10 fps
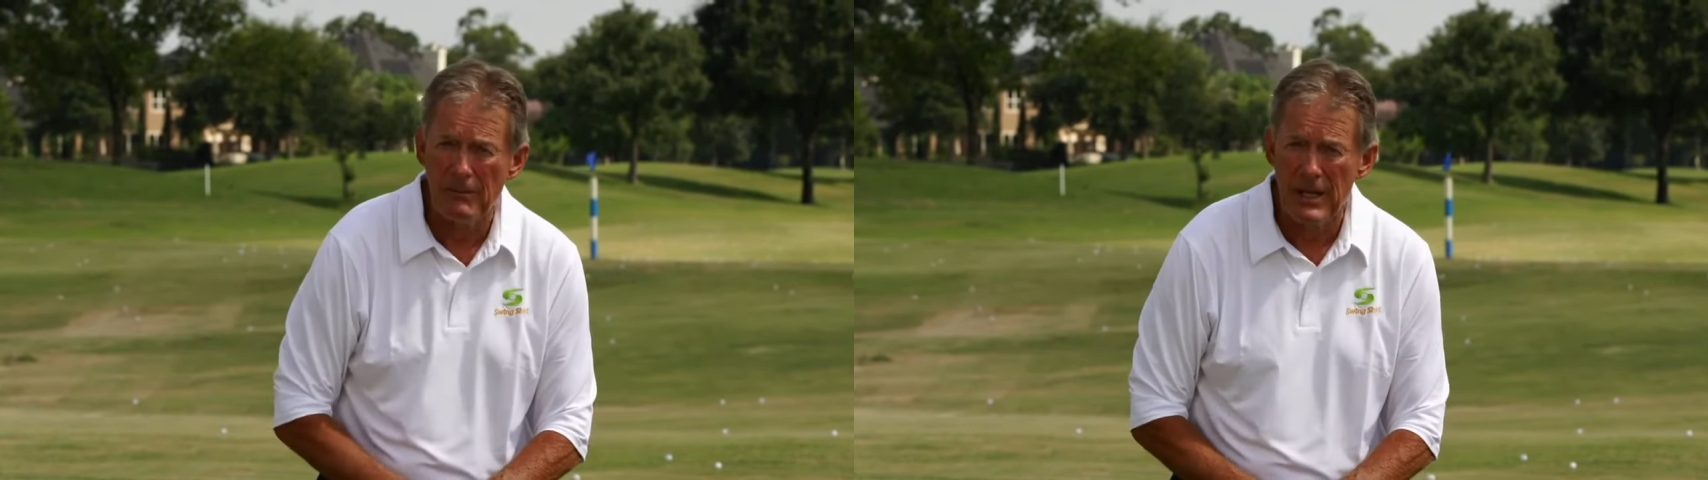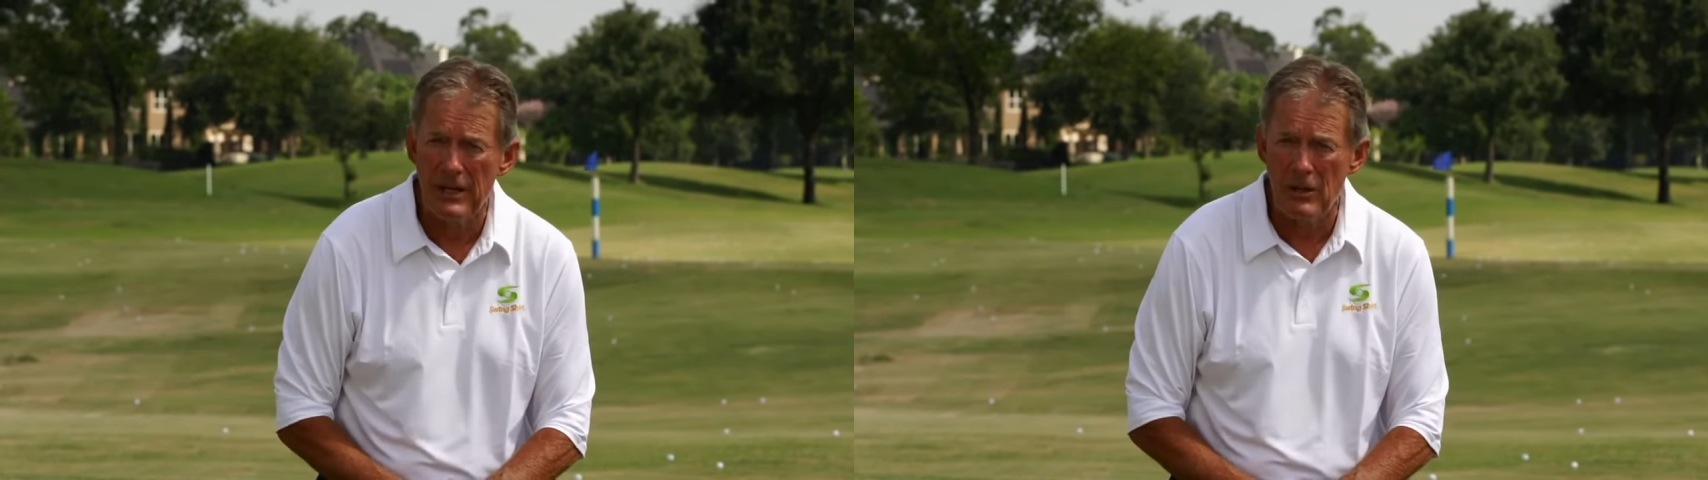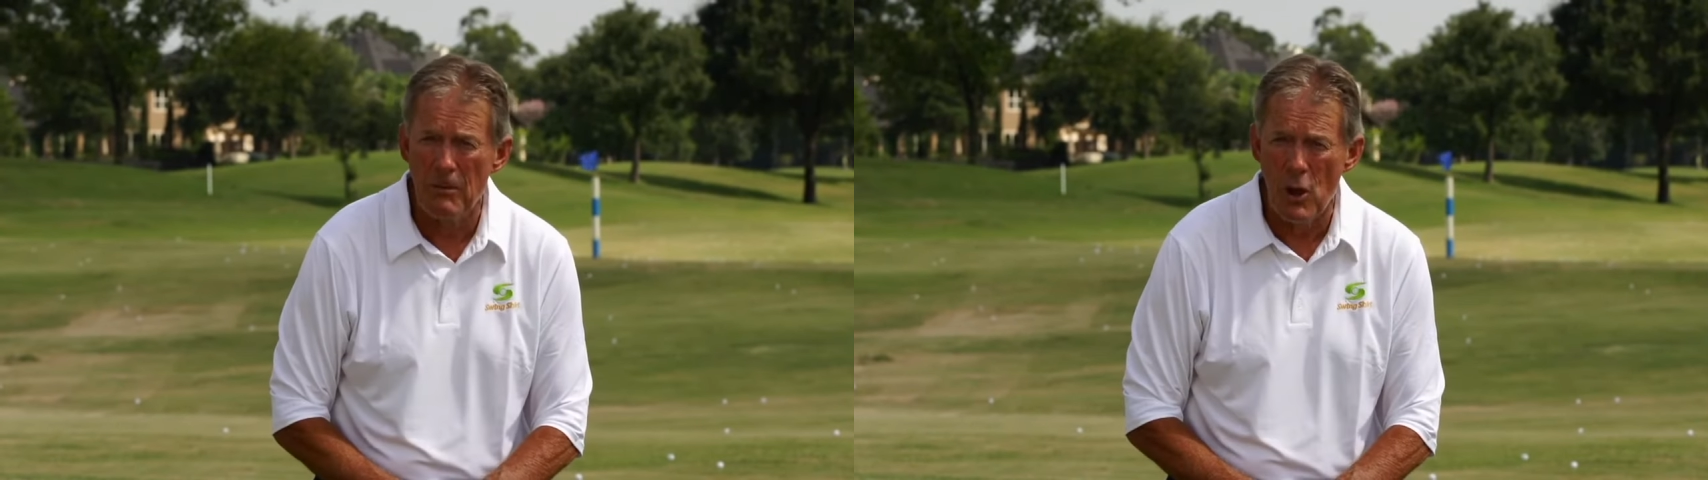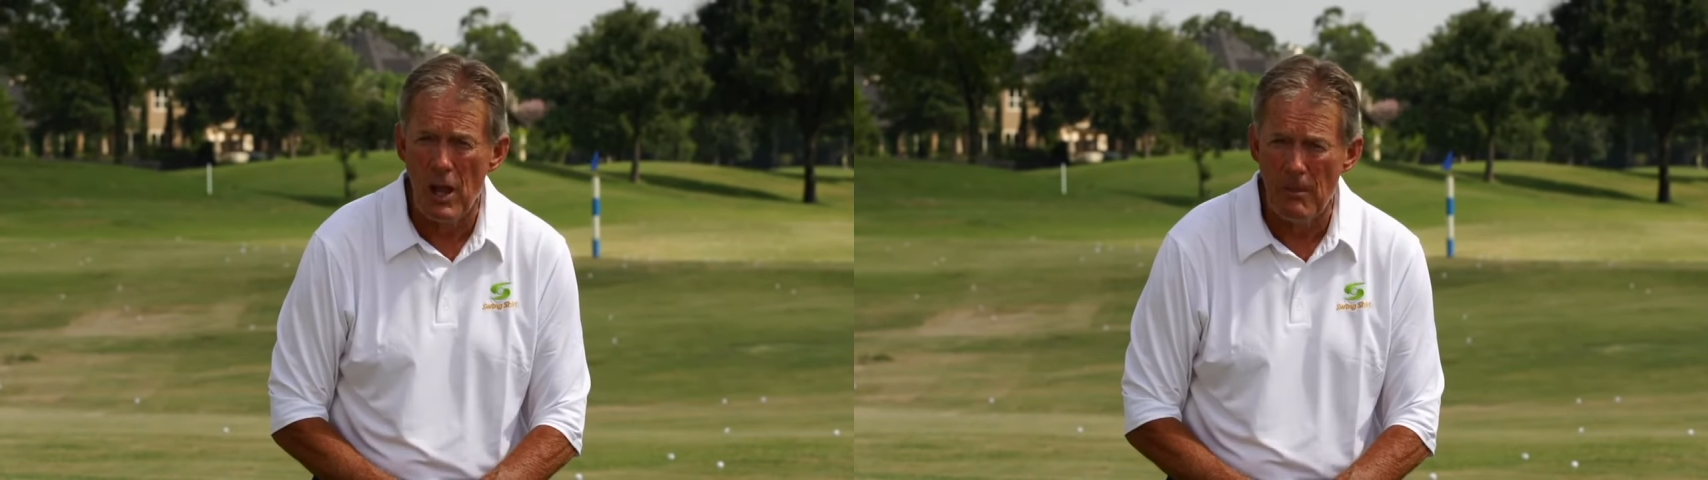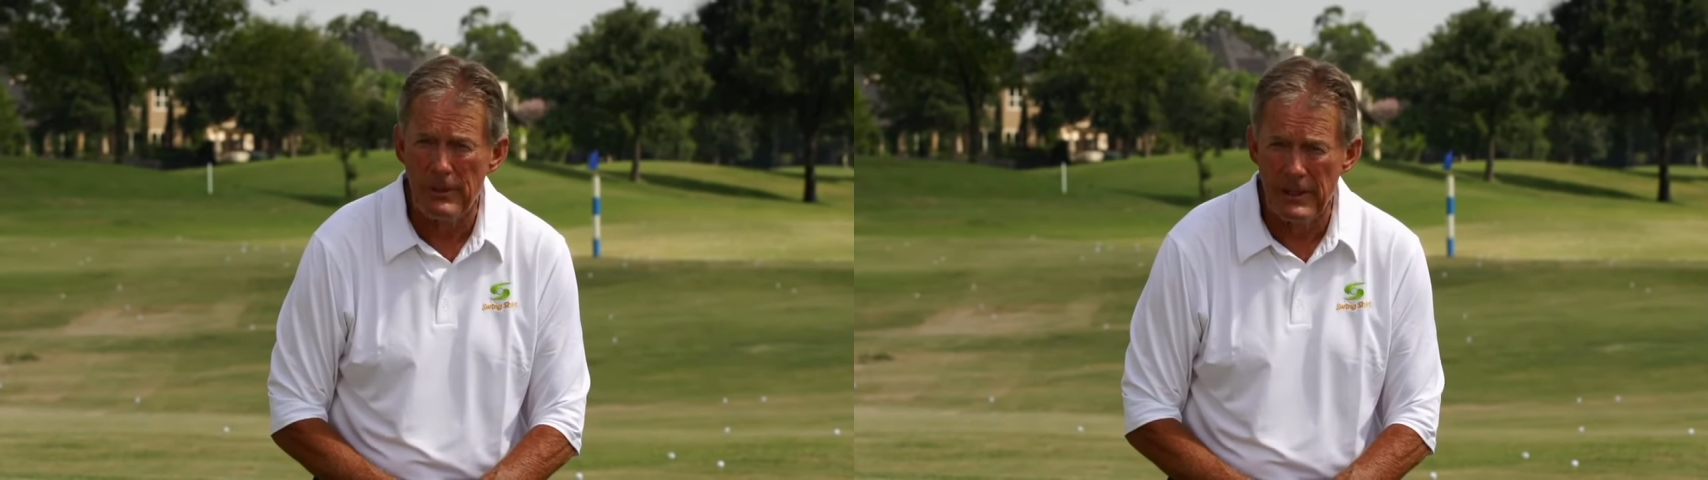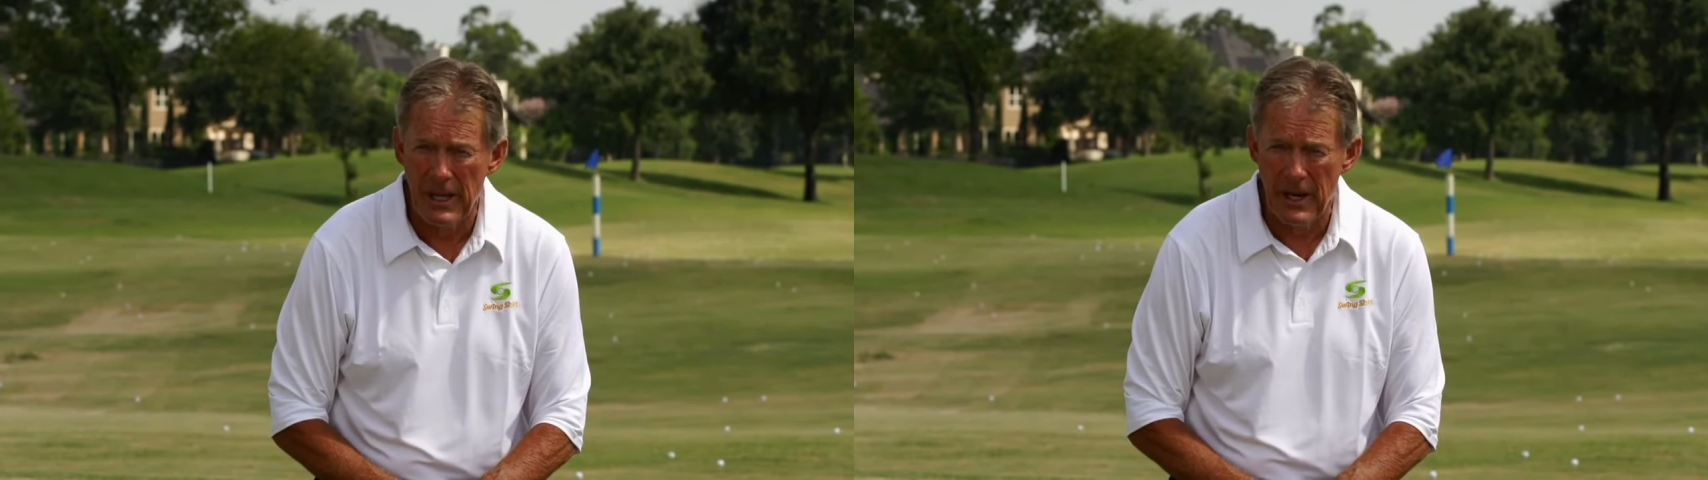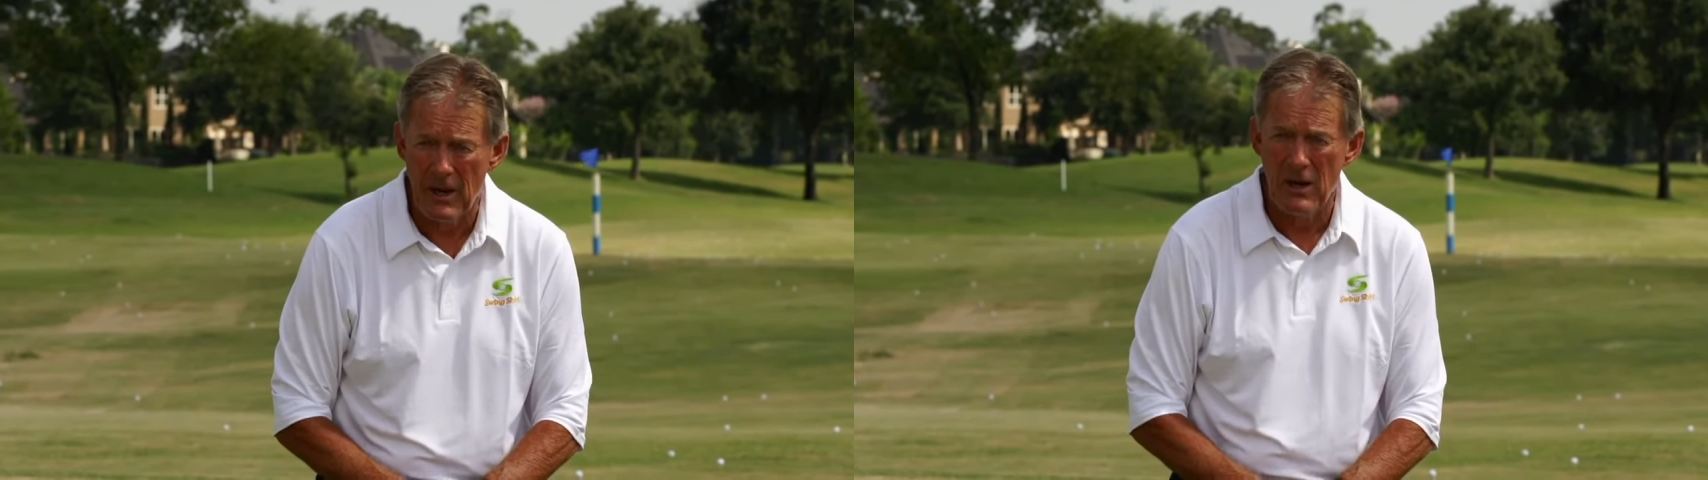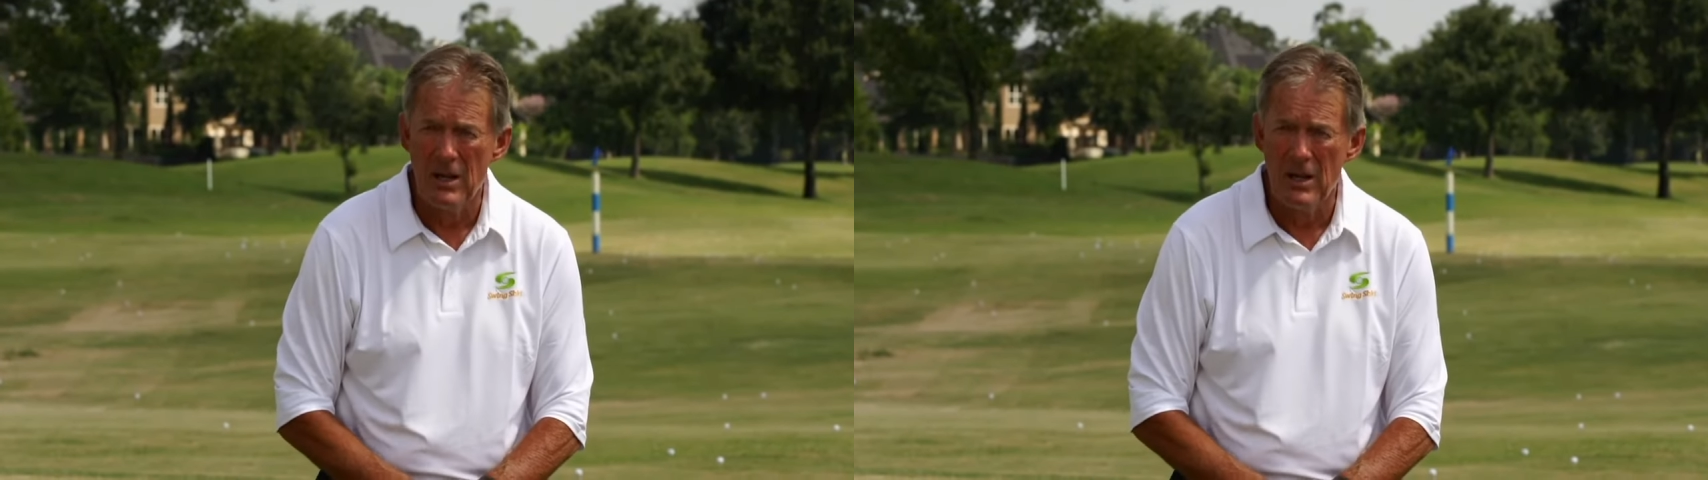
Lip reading: getting the ball up in the air.